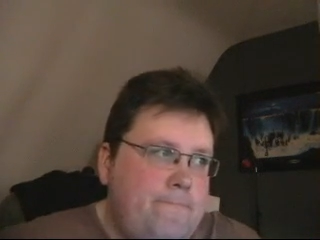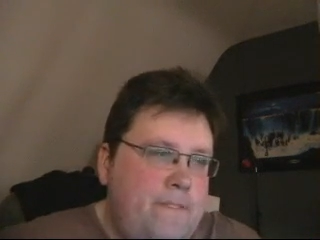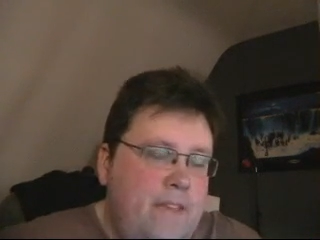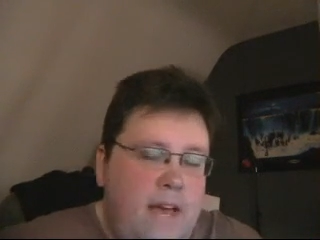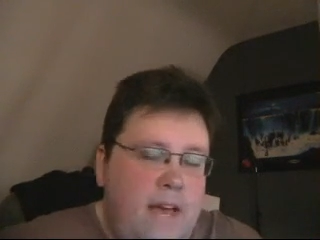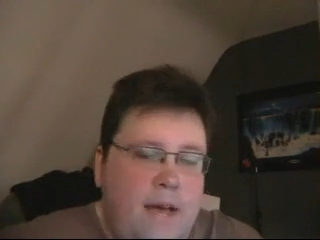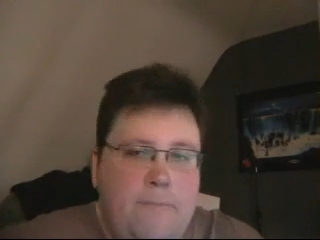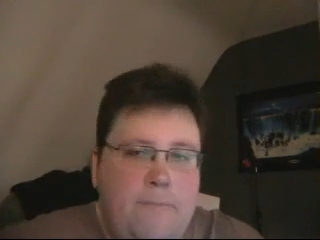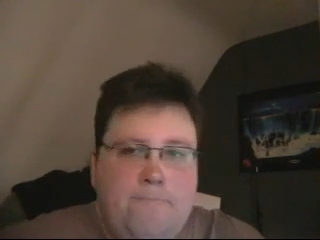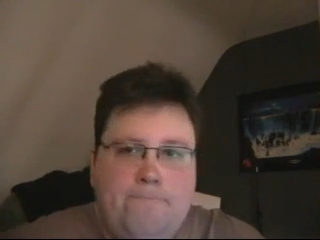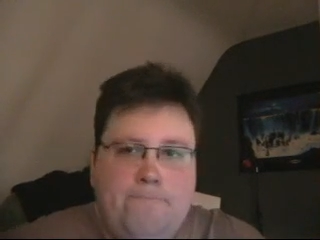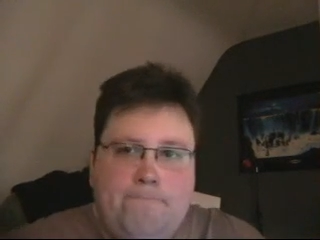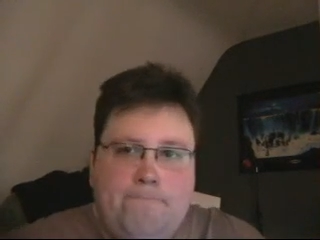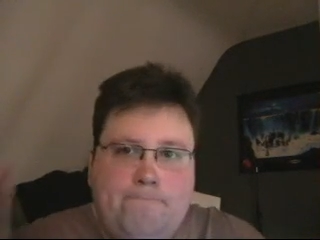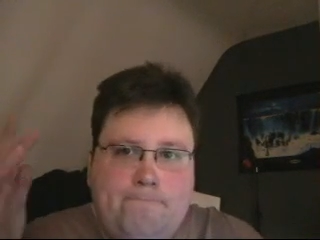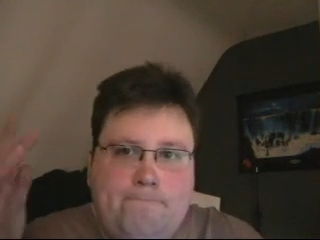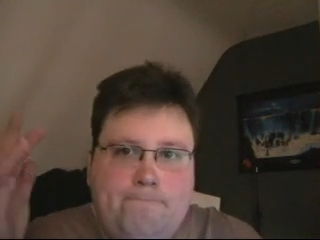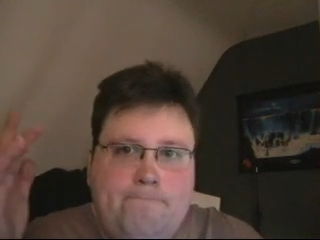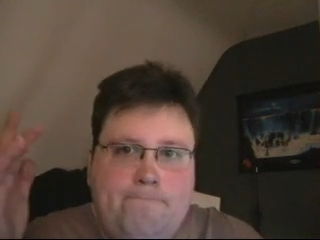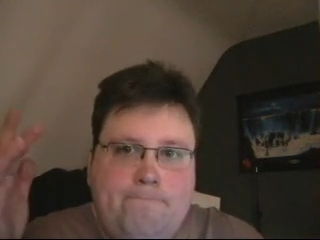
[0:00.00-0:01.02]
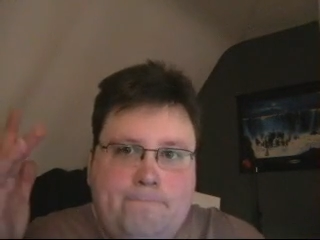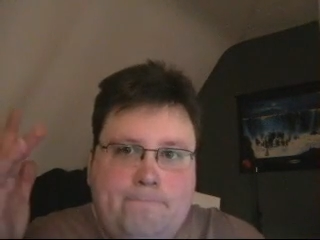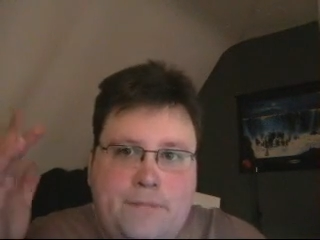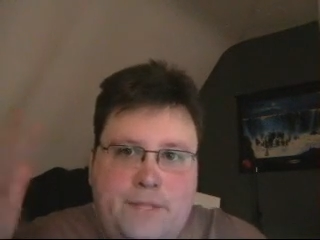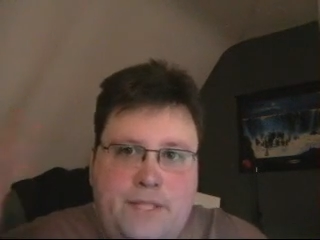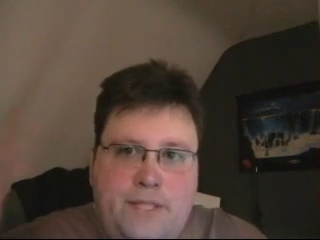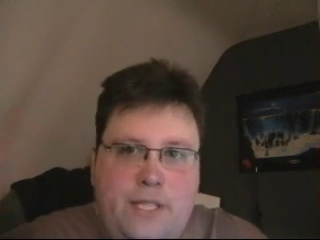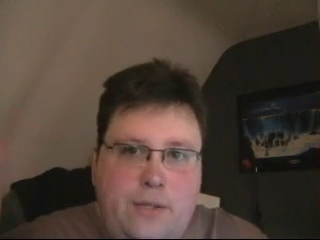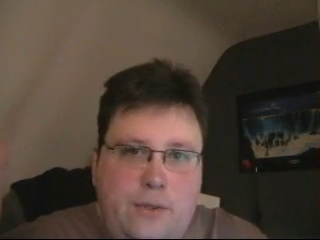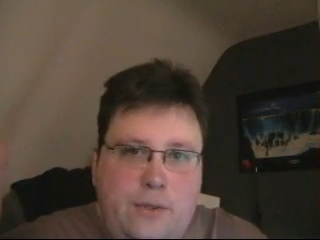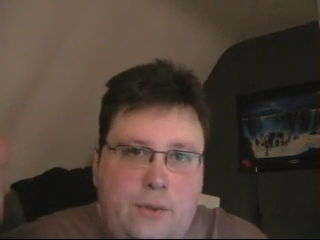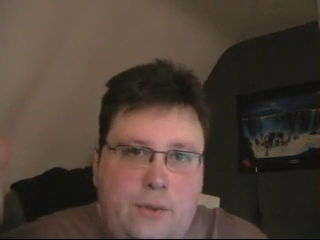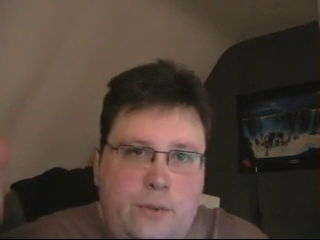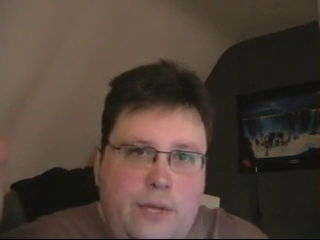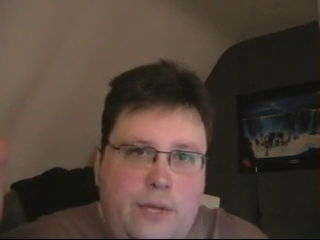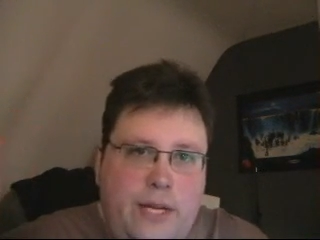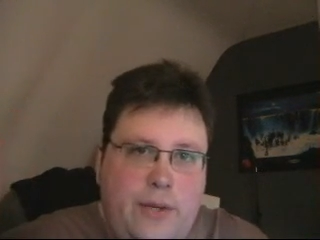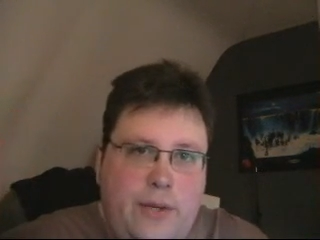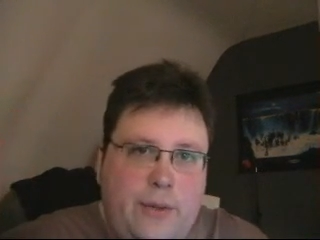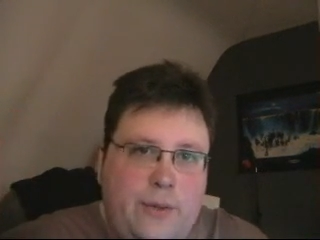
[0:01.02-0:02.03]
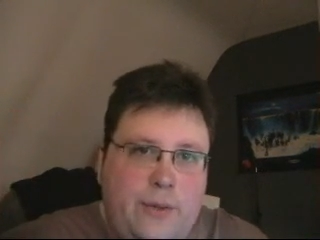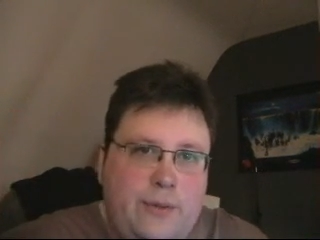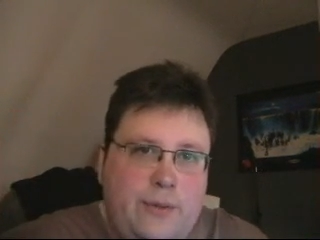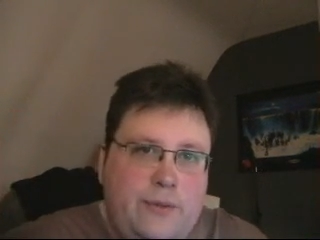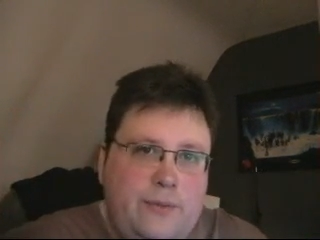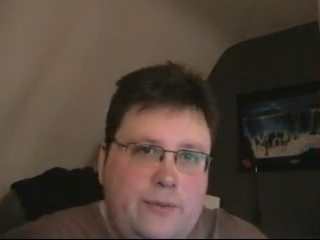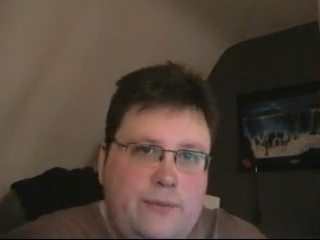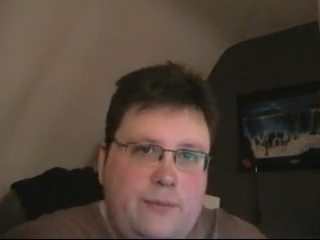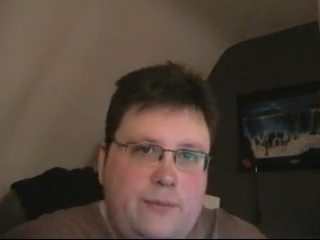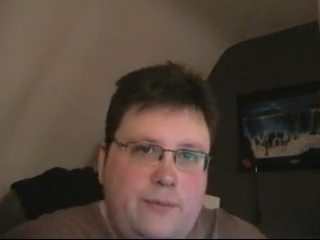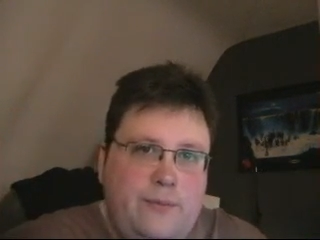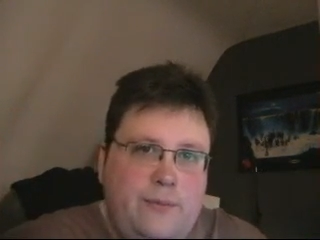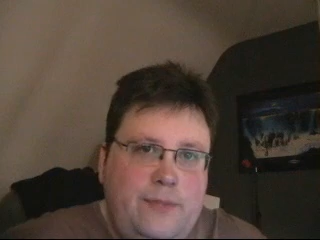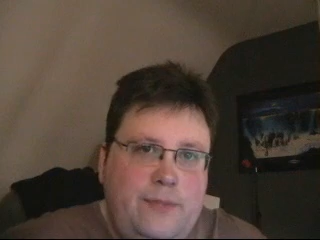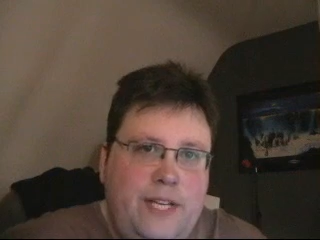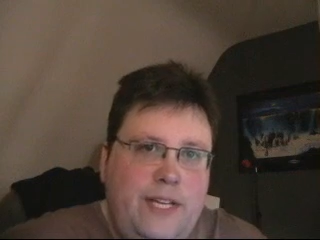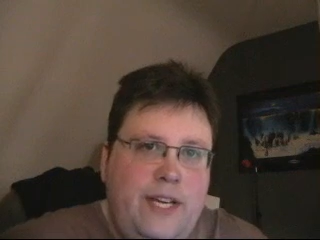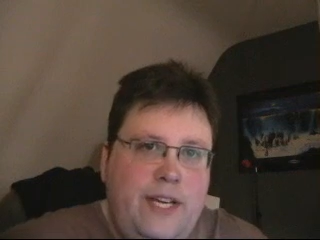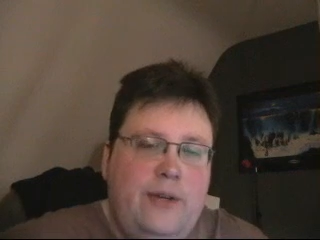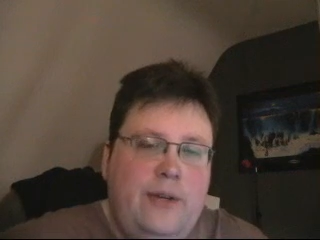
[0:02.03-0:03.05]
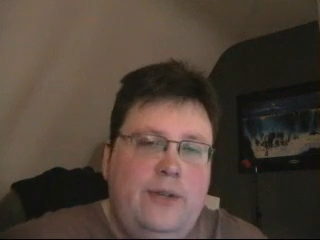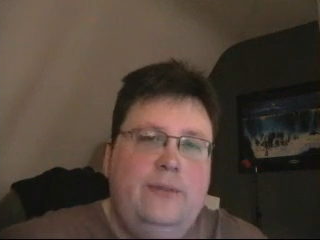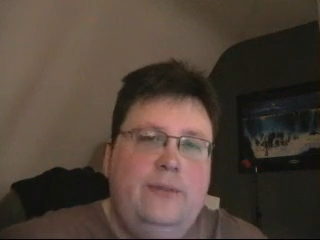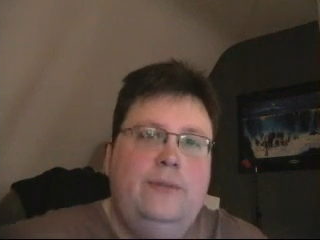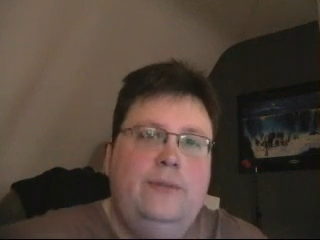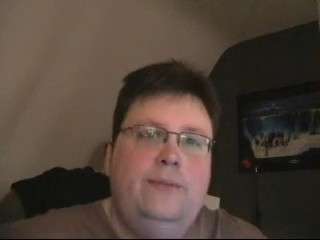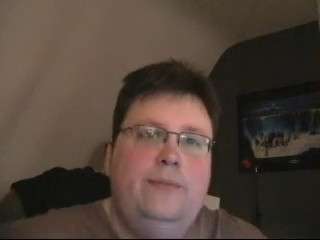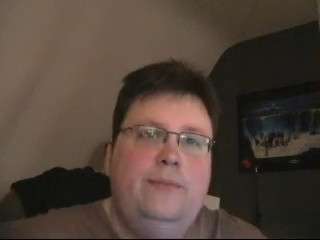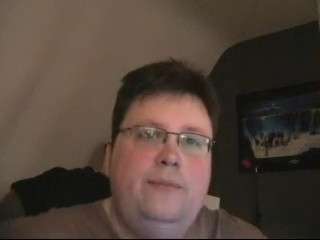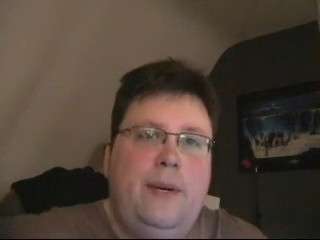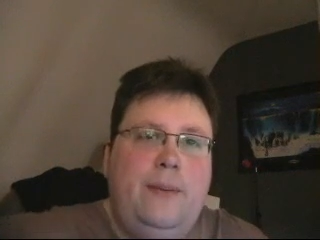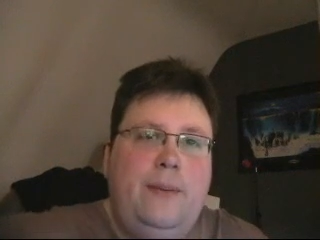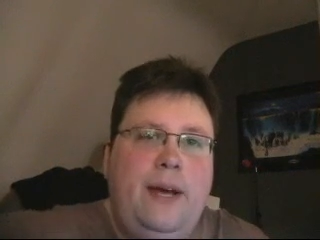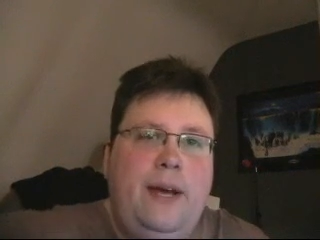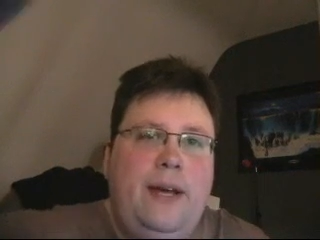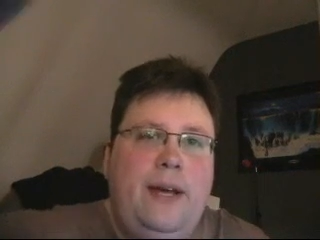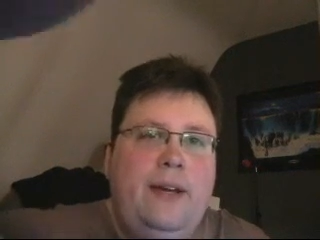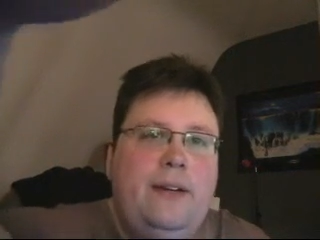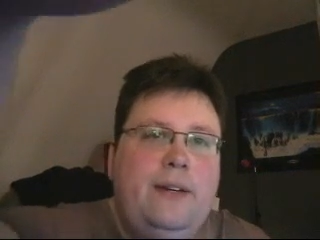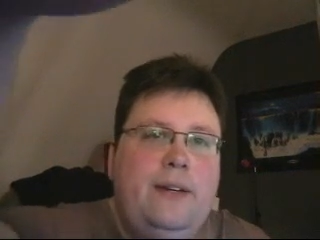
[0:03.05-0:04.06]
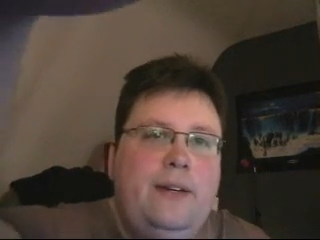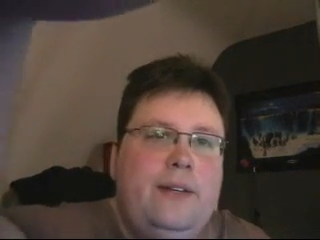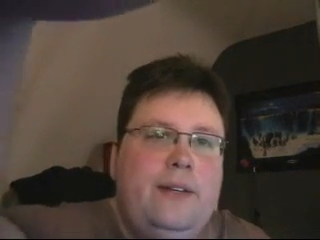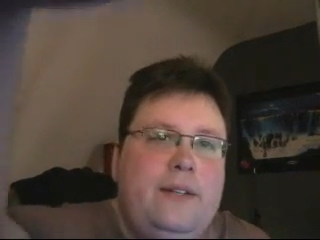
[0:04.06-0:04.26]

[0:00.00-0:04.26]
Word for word: Yeah. See you later. Take care. Bye bye.